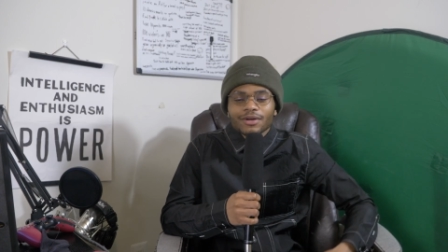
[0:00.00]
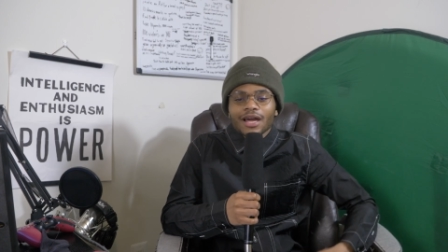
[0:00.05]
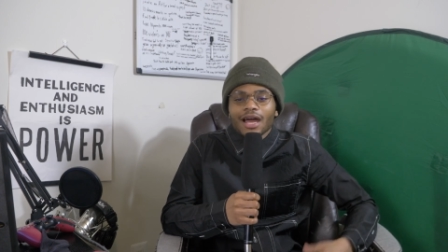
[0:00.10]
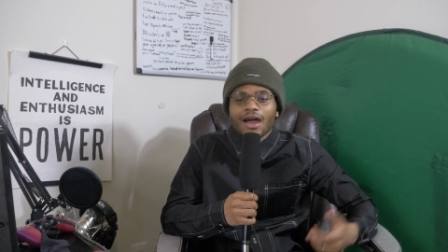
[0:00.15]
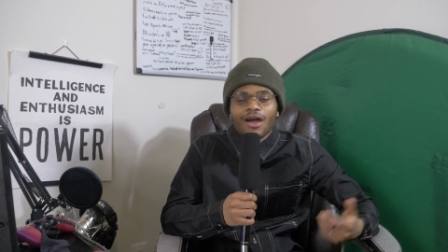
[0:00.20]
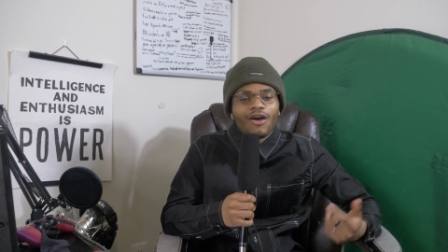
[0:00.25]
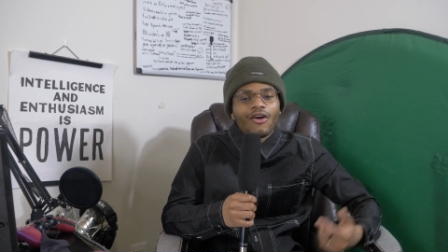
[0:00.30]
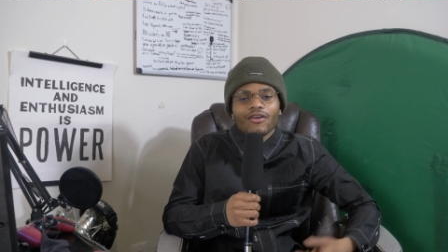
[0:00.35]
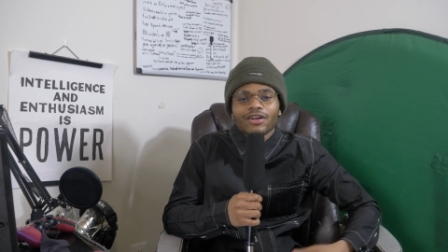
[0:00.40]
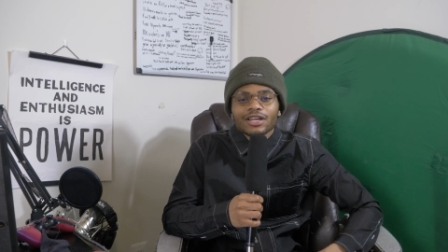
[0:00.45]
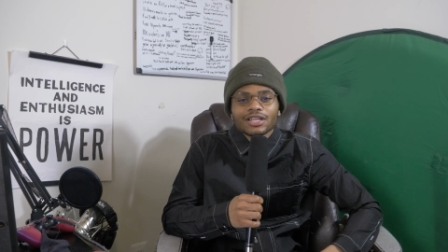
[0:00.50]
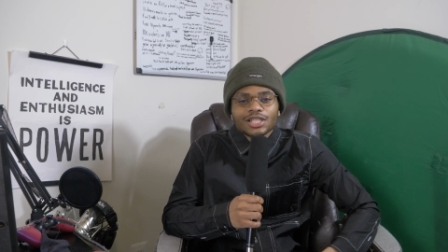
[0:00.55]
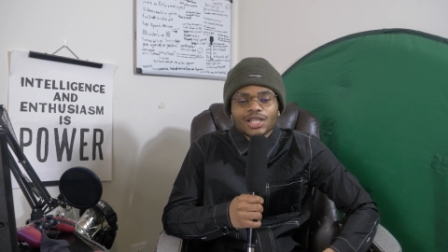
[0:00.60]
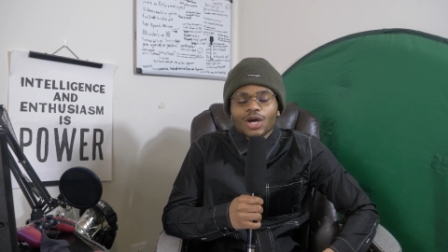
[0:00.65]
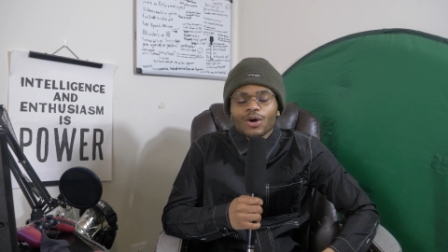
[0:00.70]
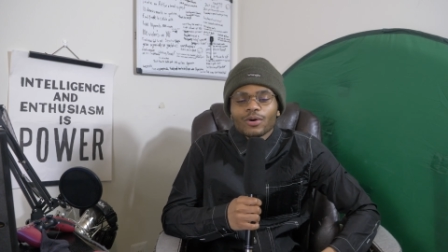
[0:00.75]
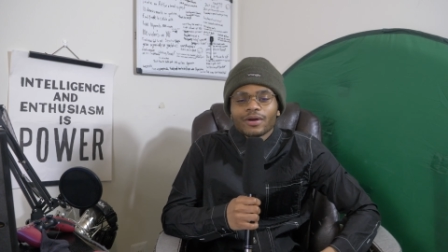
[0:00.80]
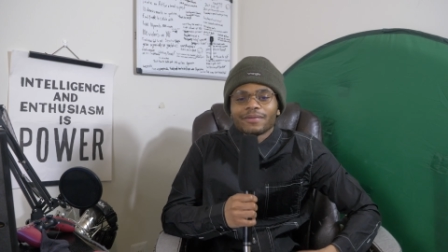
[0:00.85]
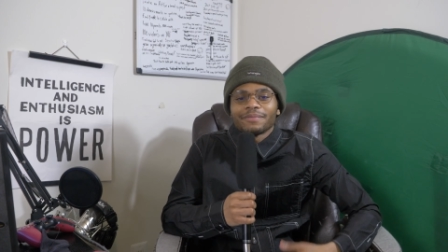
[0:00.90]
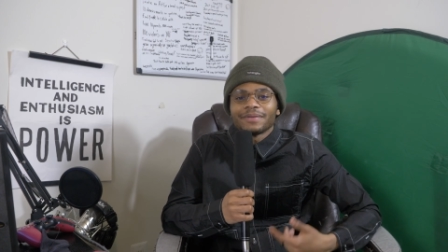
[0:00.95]
I already
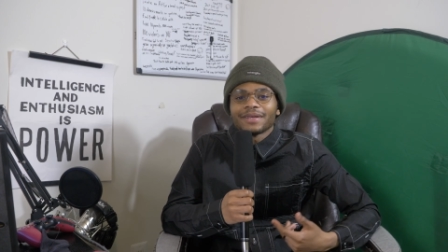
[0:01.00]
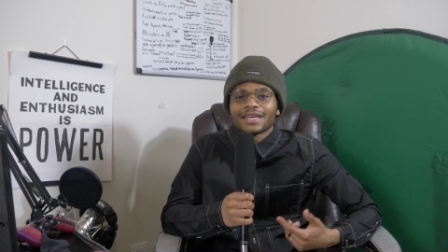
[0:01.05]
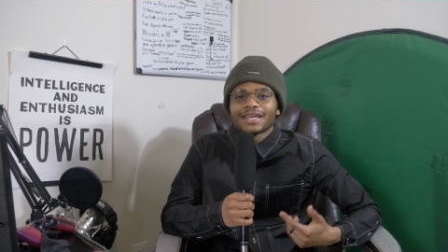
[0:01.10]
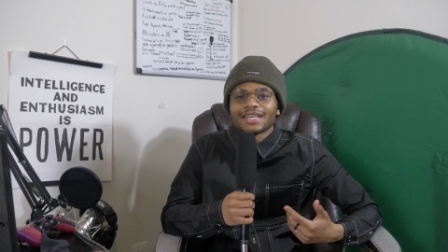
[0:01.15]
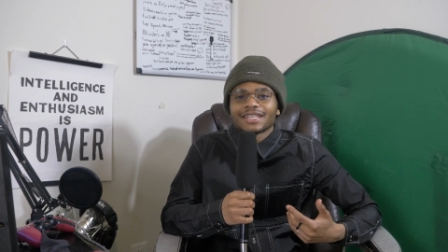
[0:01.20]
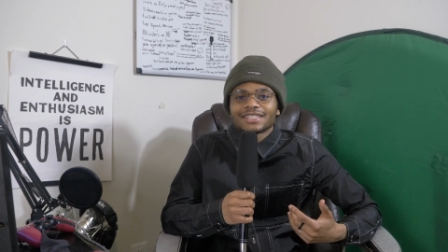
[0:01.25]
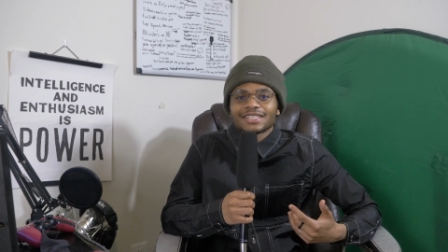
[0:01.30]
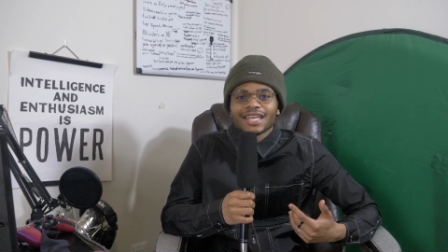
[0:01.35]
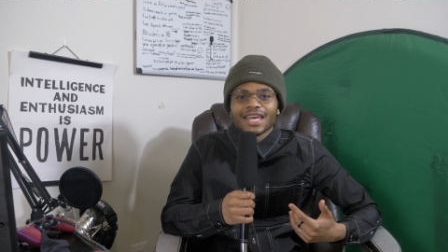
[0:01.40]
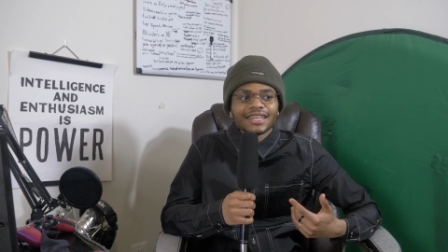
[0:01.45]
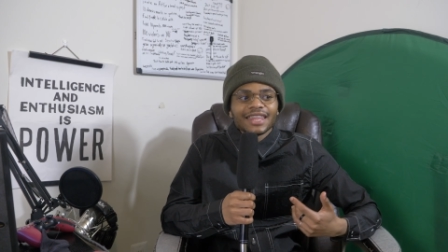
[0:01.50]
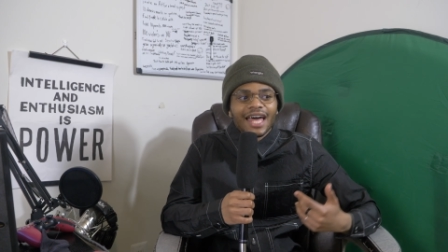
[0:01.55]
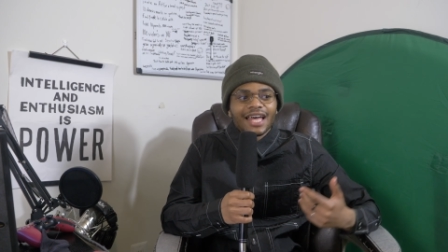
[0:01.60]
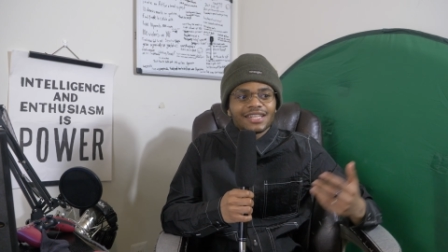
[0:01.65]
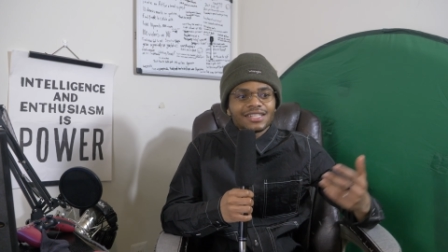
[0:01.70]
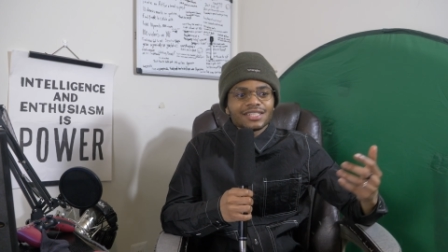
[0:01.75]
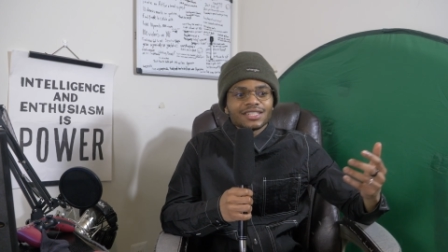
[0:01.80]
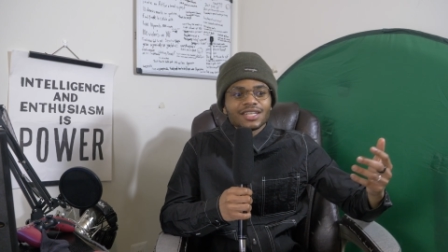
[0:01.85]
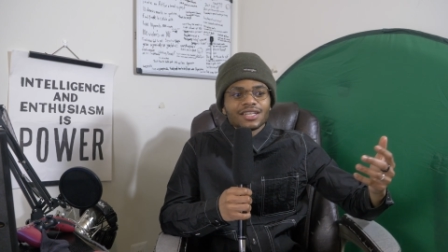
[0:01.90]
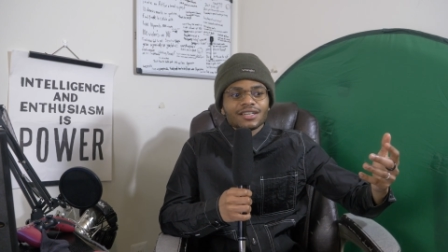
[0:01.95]
know it because
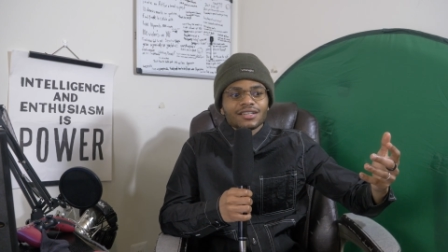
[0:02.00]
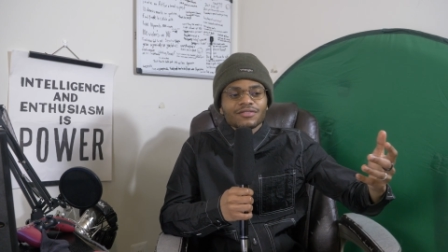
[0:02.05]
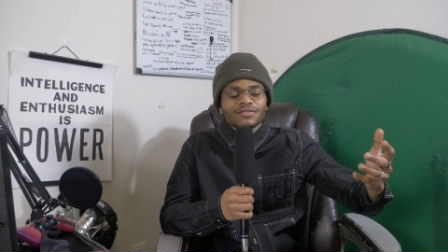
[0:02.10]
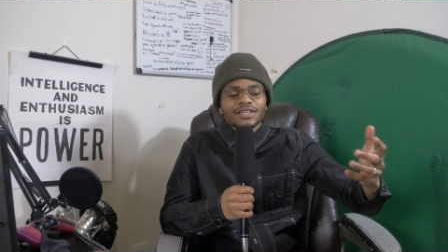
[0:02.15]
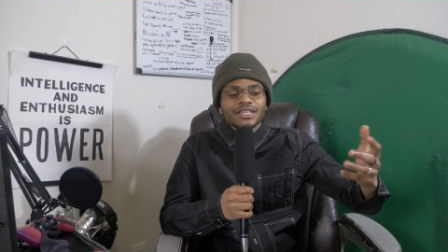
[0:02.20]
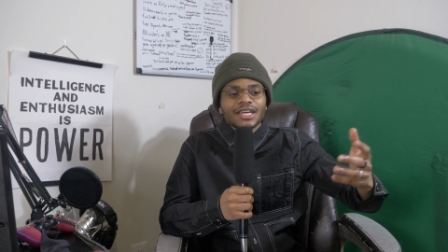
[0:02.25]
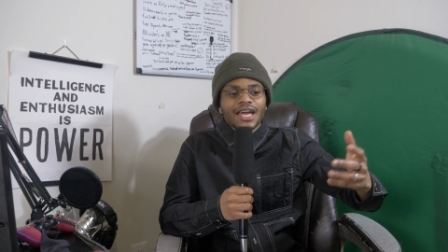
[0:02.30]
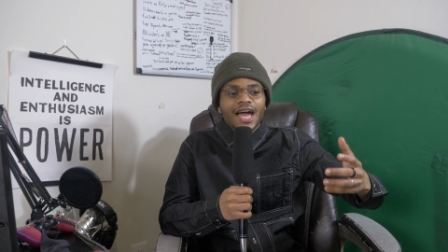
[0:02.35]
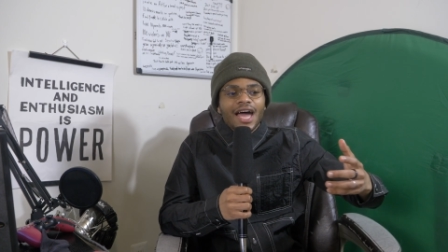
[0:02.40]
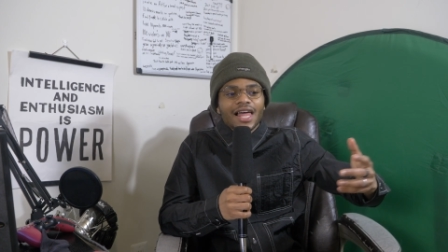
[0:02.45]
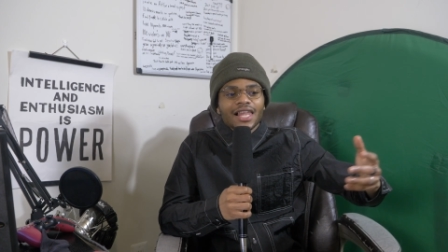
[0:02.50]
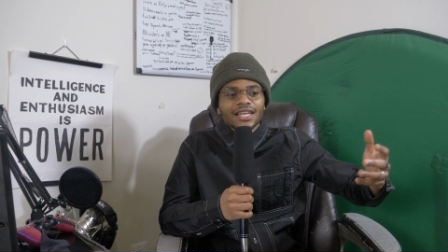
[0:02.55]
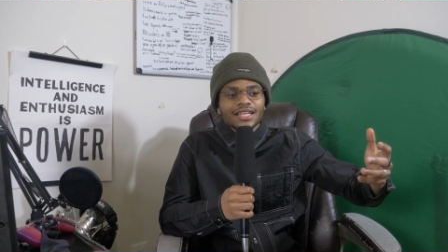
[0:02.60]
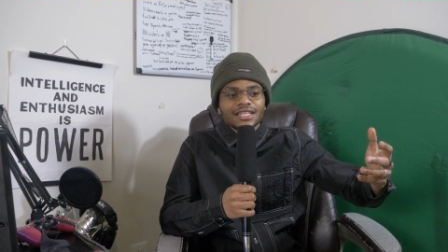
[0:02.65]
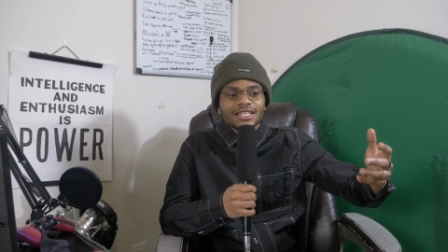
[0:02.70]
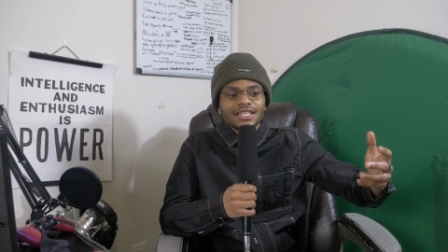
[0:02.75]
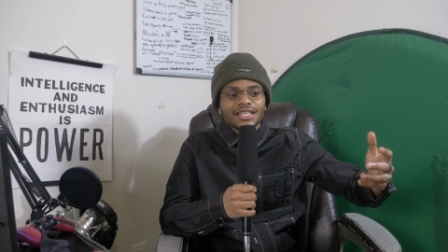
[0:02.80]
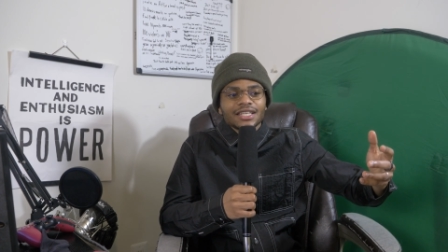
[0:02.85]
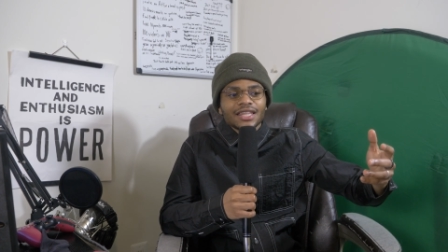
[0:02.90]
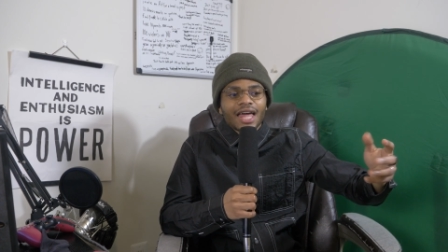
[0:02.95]
that's the
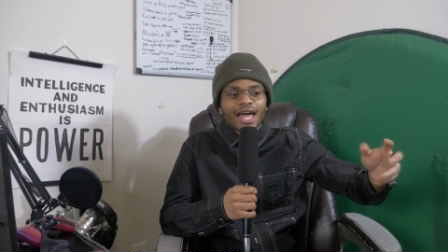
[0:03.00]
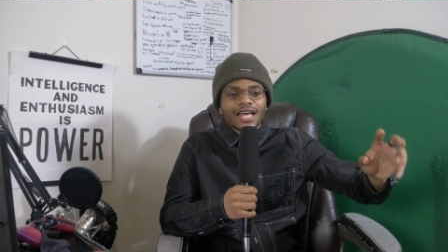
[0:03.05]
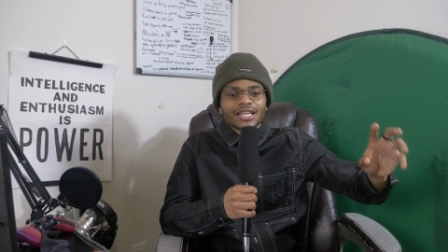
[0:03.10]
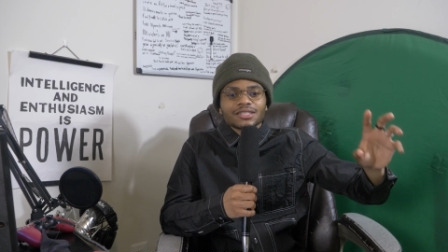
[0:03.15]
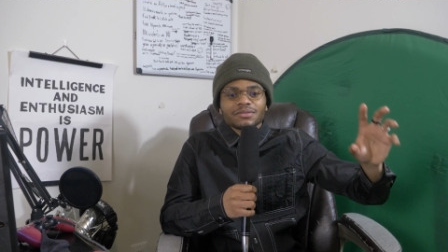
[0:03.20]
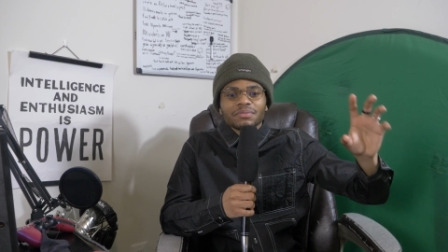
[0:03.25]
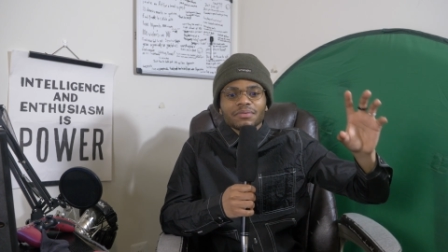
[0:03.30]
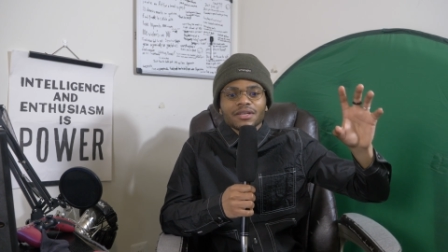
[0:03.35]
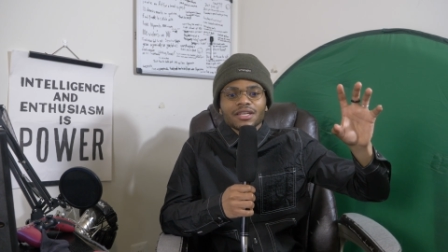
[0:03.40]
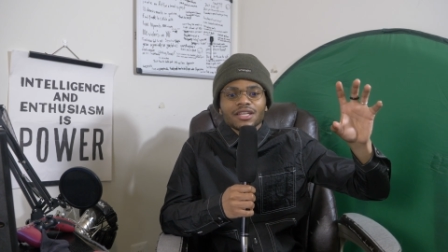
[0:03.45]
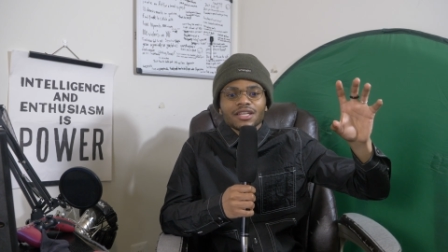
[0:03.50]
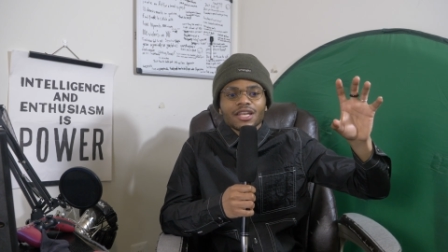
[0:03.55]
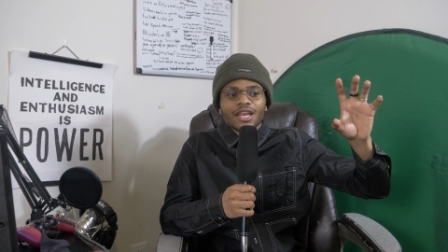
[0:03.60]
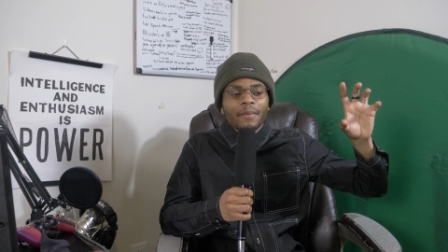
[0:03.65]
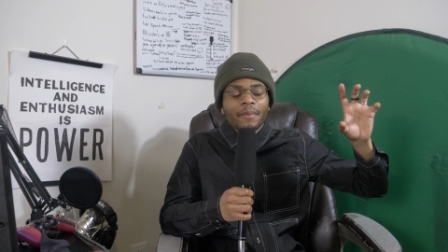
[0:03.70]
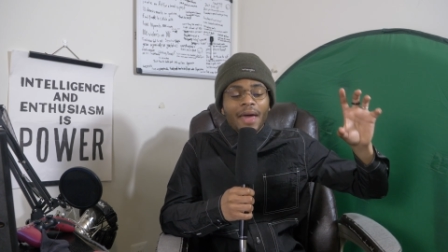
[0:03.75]
reality that's been